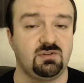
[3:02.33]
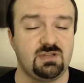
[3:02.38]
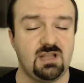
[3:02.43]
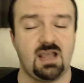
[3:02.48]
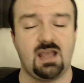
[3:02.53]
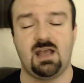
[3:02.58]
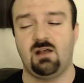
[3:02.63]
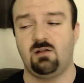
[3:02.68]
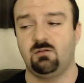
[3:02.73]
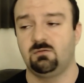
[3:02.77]

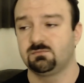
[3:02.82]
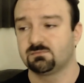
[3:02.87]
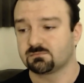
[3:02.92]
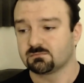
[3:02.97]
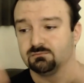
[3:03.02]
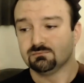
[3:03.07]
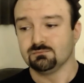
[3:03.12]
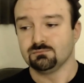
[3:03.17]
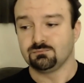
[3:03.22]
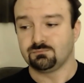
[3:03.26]
Now,
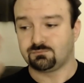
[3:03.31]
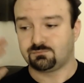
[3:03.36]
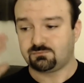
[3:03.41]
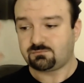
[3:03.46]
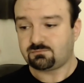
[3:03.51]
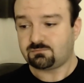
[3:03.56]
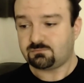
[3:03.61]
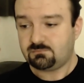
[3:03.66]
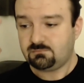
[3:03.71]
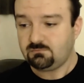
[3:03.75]

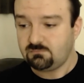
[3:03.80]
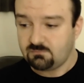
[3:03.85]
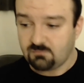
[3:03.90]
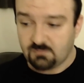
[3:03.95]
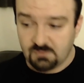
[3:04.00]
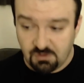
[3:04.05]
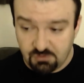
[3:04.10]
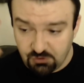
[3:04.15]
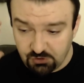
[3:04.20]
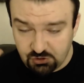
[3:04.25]

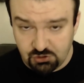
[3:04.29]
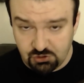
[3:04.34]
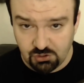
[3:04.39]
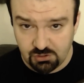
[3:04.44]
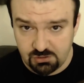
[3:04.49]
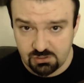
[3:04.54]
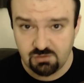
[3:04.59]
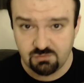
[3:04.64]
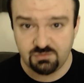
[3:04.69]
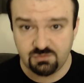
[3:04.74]
the
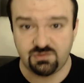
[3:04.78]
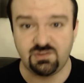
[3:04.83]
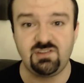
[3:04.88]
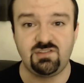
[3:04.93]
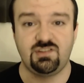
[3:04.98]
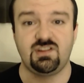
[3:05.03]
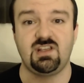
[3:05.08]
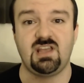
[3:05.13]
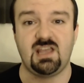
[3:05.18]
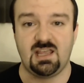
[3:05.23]
good news
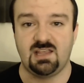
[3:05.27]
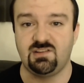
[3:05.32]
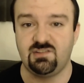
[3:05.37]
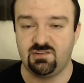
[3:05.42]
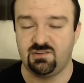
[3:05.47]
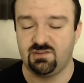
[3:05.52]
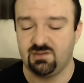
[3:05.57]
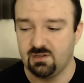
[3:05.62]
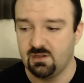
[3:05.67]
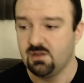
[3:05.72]
is
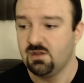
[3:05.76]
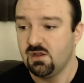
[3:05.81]
this.